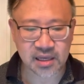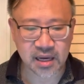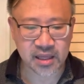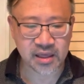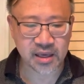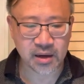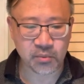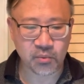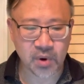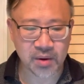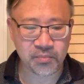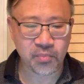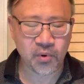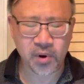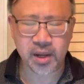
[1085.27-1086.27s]
I think at one
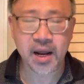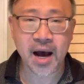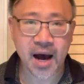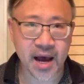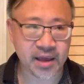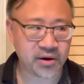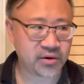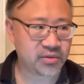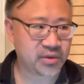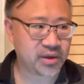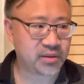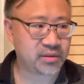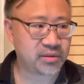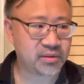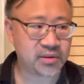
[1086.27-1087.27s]
point higher than